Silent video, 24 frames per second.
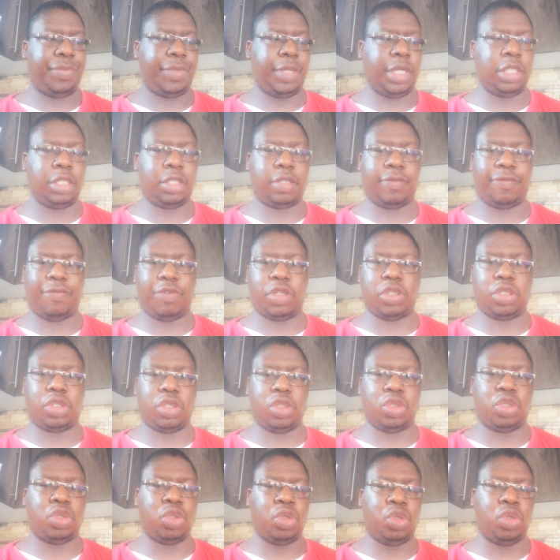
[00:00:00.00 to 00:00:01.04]
It's
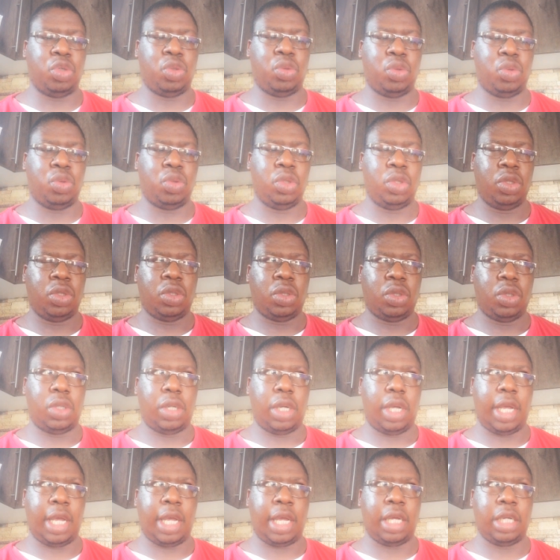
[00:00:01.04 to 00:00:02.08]
faster to do
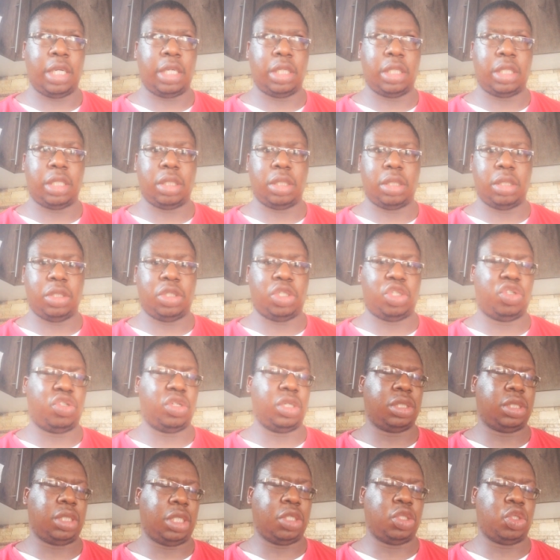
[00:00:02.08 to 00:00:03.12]
and it's
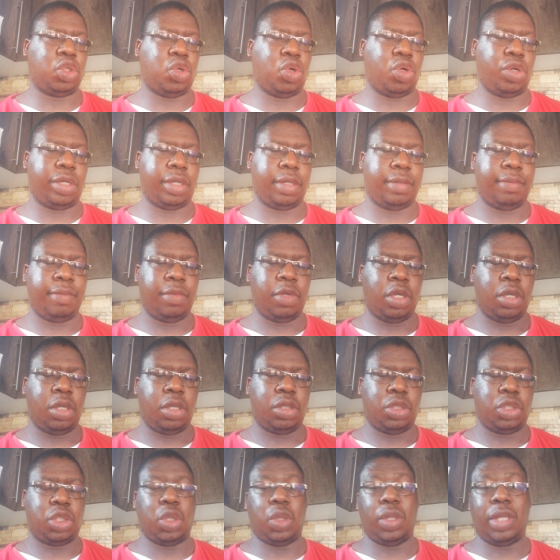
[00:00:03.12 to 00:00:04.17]
just as good.
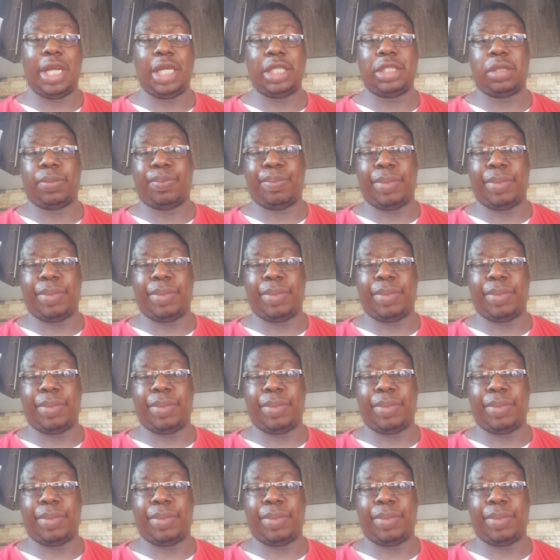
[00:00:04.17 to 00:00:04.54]
So that's